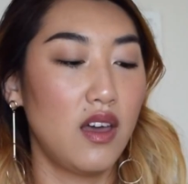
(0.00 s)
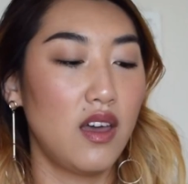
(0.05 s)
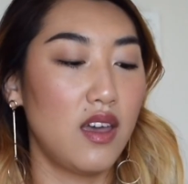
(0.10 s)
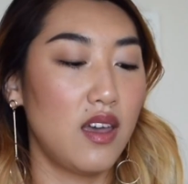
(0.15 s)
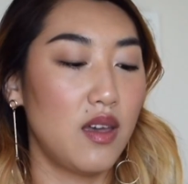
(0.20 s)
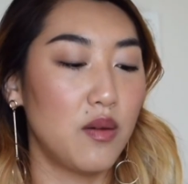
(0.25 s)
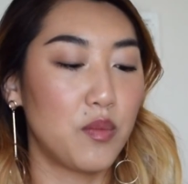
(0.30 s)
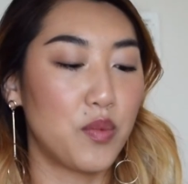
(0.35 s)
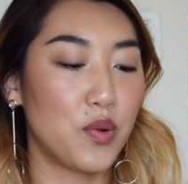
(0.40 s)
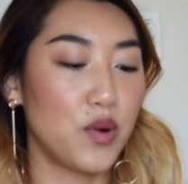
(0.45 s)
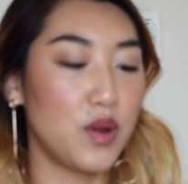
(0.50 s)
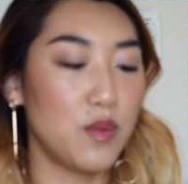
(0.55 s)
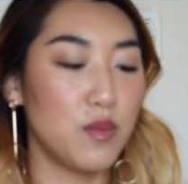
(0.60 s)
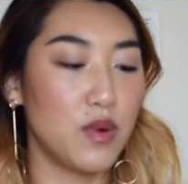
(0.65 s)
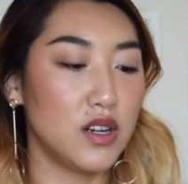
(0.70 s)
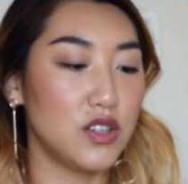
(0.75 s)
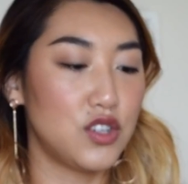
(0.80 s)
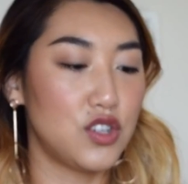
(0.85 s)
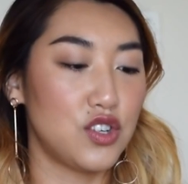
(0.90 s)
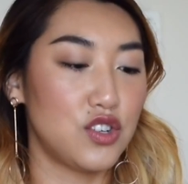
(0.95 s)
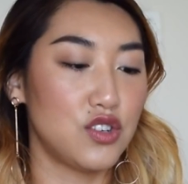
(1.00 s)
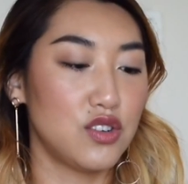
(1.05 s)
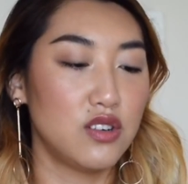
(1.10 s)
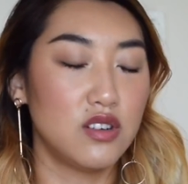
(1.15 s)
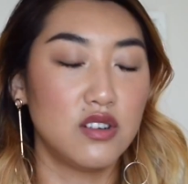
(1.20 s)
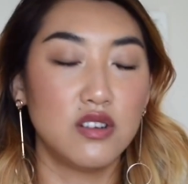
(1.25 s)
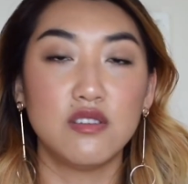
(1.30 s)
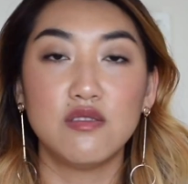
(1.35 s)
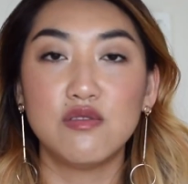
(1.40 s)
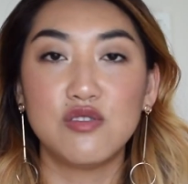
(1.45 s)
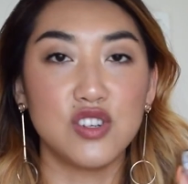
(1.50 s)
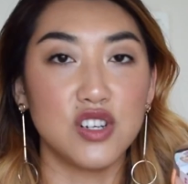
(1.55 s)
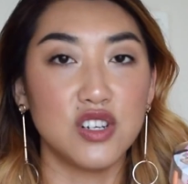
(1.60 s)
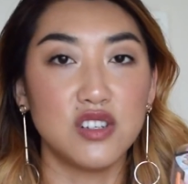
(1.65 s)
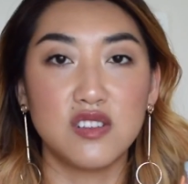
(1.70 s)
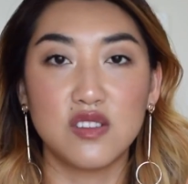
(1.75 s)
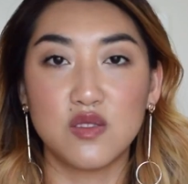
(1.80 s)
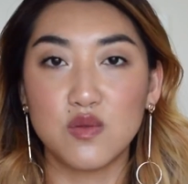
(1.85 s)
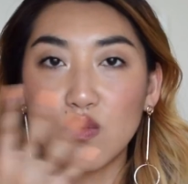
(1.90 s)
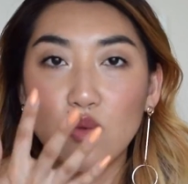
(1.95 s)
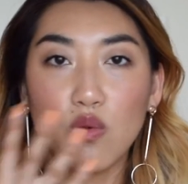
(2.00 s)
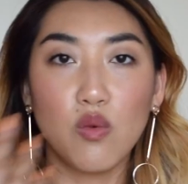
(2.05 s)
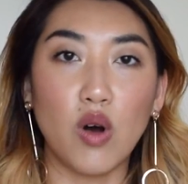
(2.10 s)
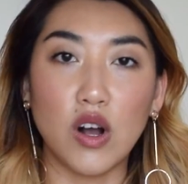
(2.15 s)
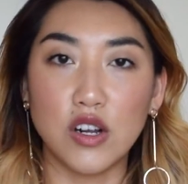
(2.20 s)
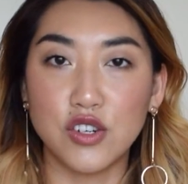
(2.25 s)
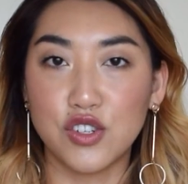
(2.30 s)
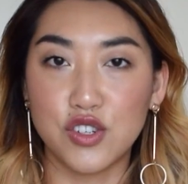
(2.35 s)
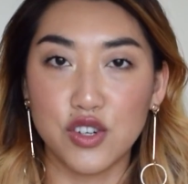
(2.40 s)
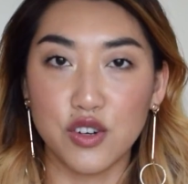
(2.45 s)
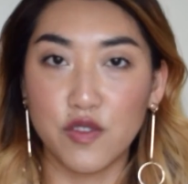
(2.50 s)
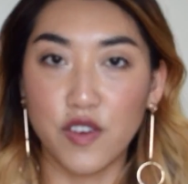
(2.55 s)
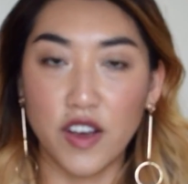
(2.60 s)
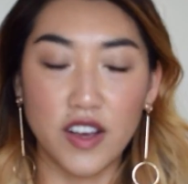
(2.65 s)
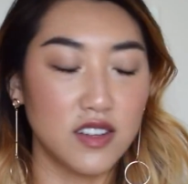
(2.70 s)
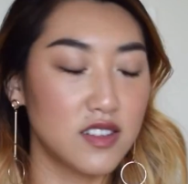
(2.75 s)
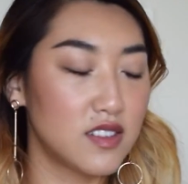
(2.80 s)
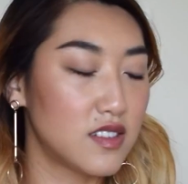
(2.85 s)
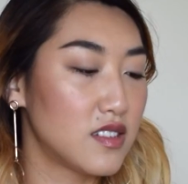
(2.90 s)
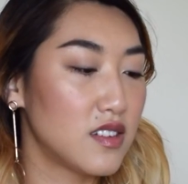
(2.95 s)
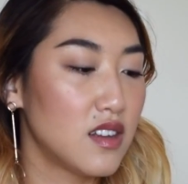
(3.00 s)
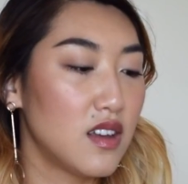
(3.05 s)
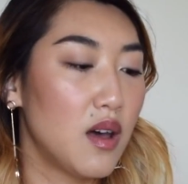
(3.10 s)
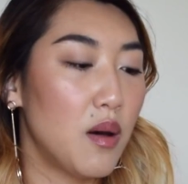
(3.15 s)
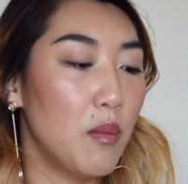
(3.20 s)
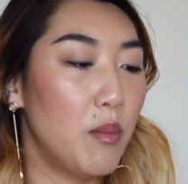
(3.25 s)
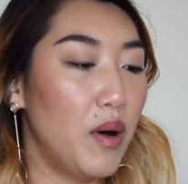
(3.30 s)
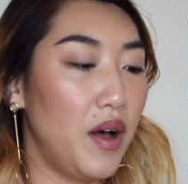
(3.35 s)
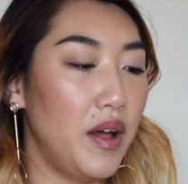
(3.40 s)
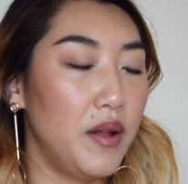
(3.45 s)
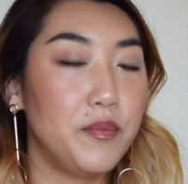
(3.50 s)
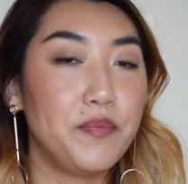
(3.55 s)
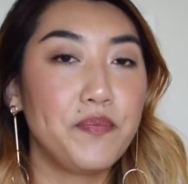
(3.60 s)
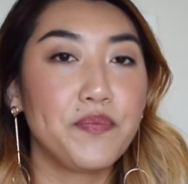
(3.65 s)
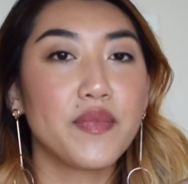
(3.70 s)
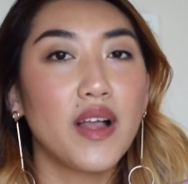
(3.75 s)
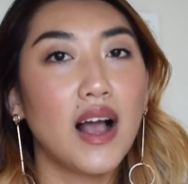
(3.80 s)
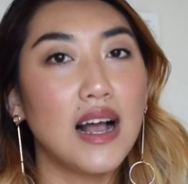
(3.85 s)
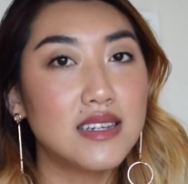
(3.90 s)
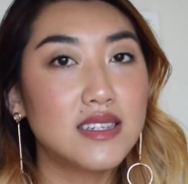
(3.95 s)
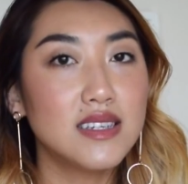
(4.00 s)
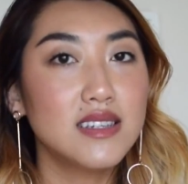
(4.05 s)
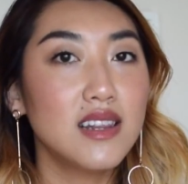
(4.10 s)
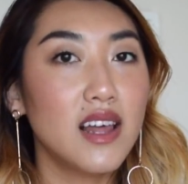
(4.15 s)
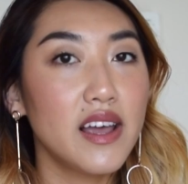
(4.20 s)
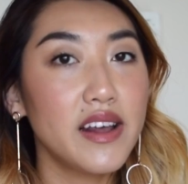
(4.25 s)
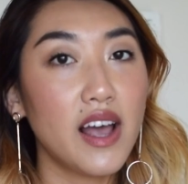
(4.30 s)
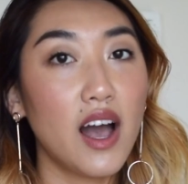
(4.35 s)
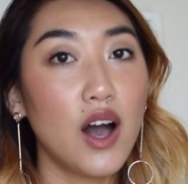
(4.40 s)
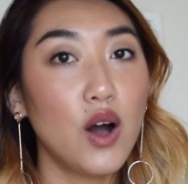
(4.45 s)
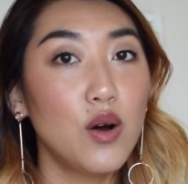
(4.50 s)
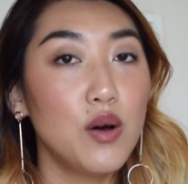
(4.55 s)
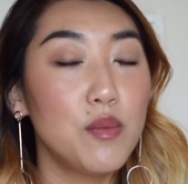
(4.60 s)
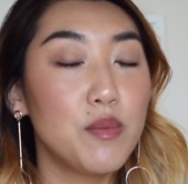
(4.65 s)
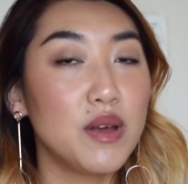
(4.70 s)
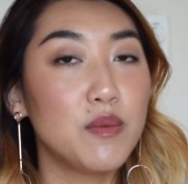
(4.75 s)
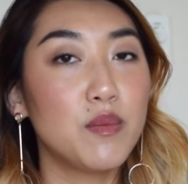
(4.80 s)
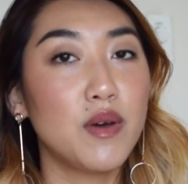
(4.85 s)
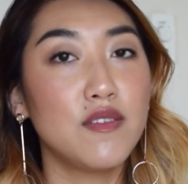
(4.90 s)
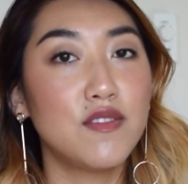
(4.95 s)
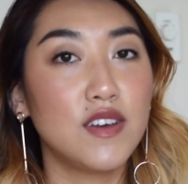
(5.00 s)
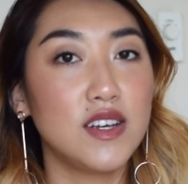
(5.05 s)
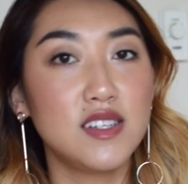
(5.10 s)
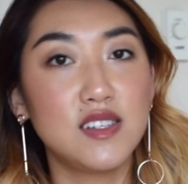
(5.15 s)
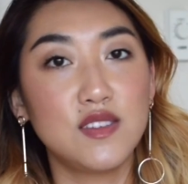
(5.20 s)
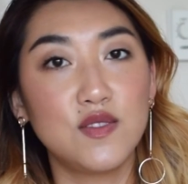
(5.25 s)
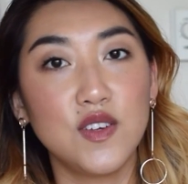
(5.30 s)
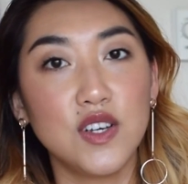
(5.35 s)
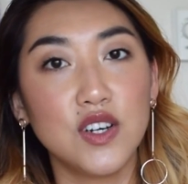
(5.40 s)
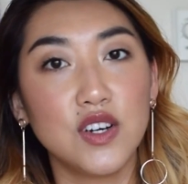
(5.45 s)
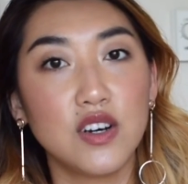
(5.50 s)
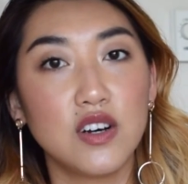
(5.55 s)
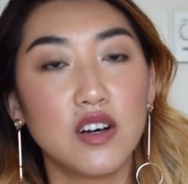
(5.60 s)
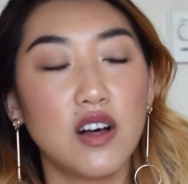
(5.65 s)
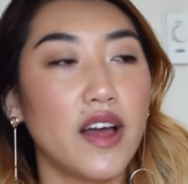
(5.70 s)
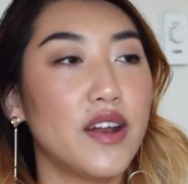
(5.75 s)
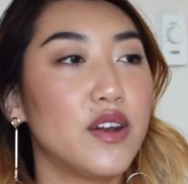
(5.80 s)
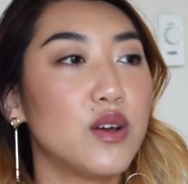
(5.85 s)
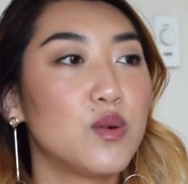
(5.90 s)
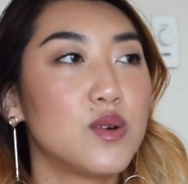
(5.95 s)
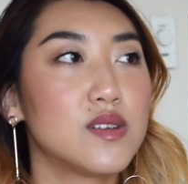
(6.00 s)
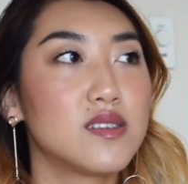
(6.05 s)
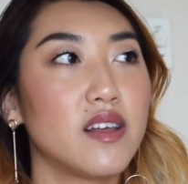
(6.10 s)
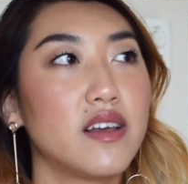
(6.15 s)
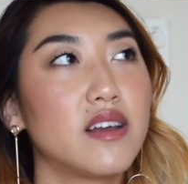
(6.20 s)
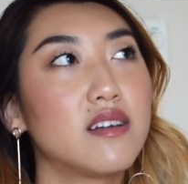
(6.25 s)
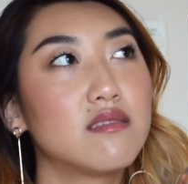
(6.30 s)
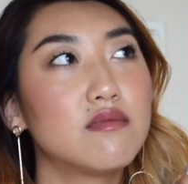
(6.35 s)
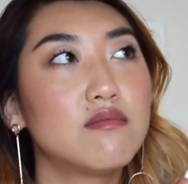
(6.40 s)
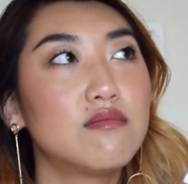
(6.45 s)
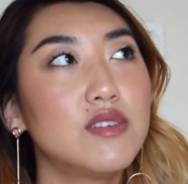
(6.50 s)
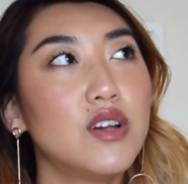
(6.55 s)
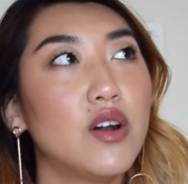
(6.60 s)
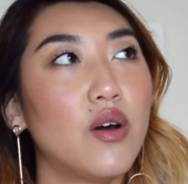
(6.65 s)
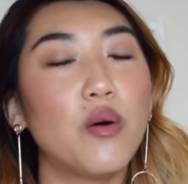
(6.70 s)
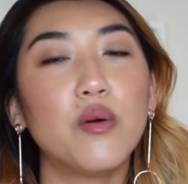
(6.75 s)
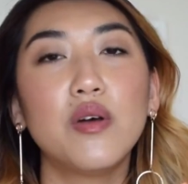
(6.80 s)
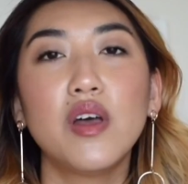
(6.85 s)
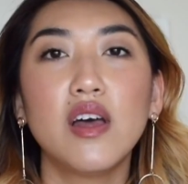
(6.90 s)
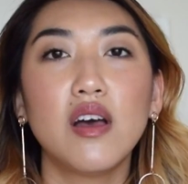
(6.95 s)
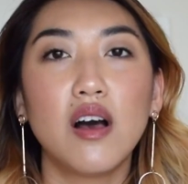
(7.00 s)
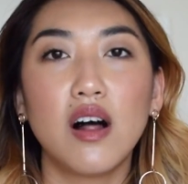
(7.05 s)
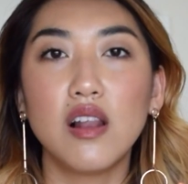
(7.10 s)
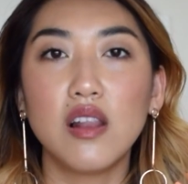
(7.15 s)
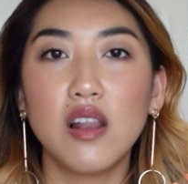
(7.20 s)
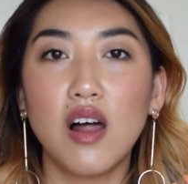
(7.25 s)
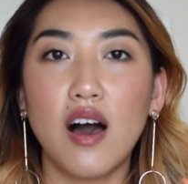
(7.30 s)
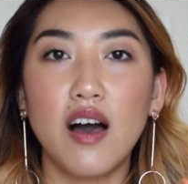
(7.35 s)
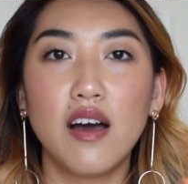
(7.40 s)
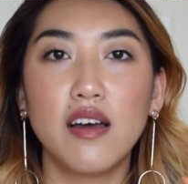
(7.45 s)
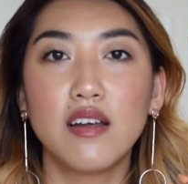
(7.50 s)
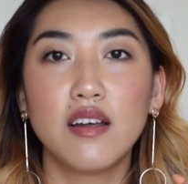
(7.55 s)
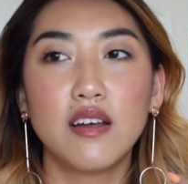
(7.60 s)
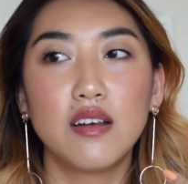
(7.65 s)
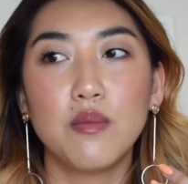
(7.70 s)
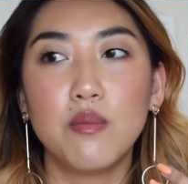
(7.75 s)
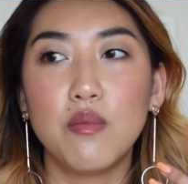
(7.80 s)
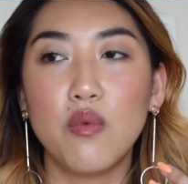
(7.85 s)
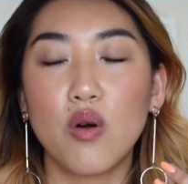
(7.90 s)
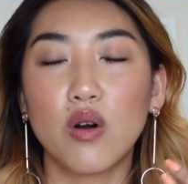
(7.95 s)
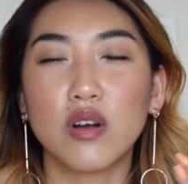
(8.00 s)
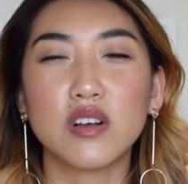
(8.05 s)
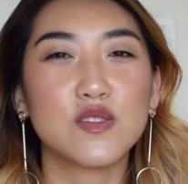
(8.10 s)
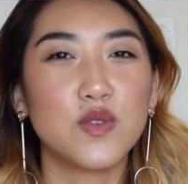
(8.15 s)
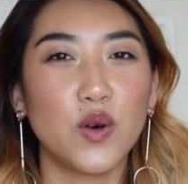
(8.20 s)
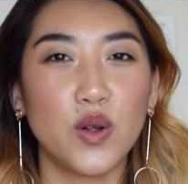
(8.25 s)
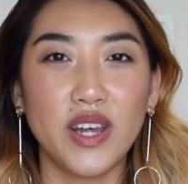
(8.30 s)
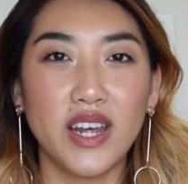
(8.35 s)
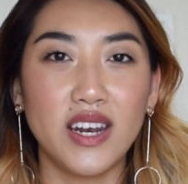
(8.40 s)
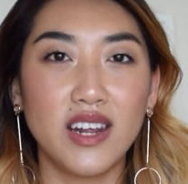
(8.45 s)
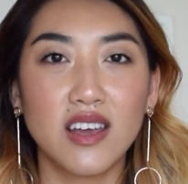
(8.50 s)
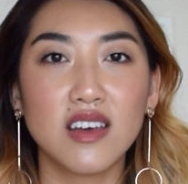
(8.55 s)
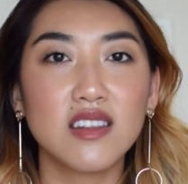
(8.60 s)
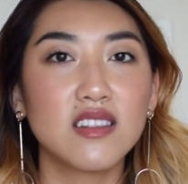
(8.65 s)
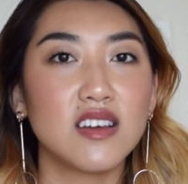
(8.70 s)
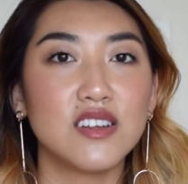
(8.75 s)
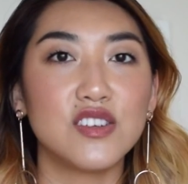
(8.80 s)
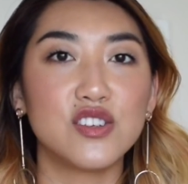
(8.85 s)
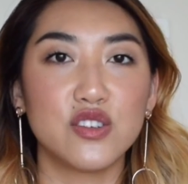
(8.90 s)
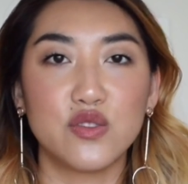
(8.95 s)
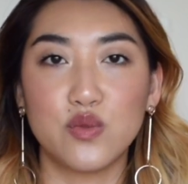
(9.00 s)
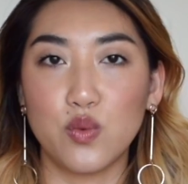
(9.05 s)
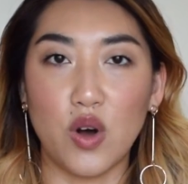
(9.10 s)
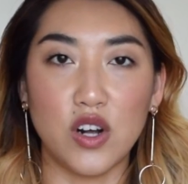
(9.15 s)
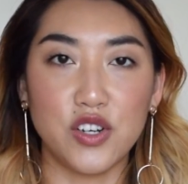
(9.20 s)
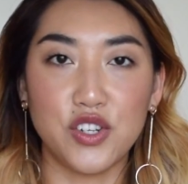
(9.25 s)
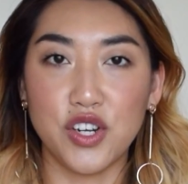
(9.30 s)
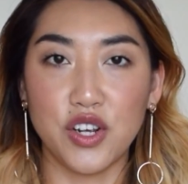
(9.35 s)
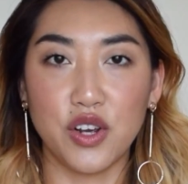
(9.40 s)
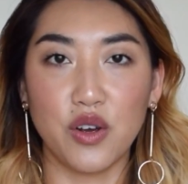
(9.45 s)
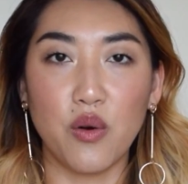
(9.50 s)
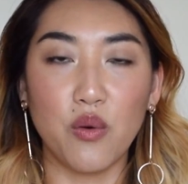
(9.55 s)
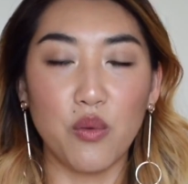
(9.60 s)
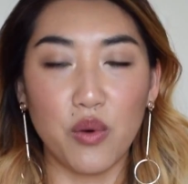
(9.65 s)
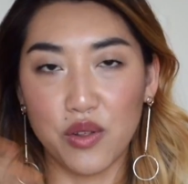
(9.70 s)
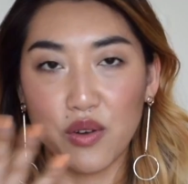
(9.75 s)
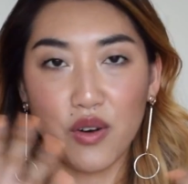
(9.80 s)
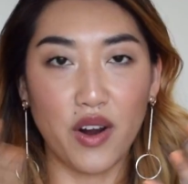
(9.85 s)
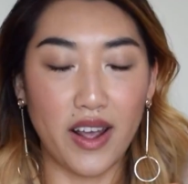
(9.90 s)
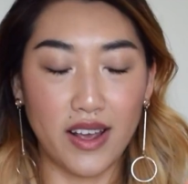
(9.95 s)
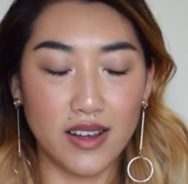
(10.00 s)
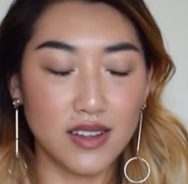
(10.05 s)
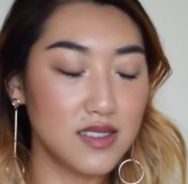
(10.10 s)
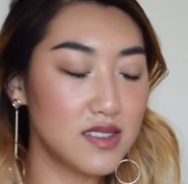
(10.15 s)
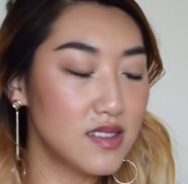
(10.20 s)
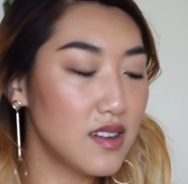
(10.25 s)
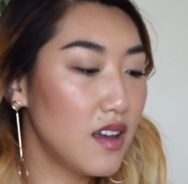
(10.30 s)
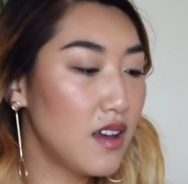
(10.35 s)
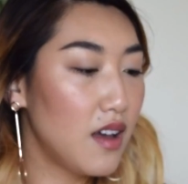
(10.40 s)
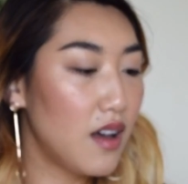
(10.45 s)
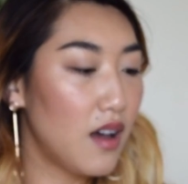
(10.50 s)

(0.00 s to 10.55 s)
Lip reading: It pretty much just washed your face. But I did like how it made my face feel, and it was like, you know, a lot more exfoliating than just washing with your hands.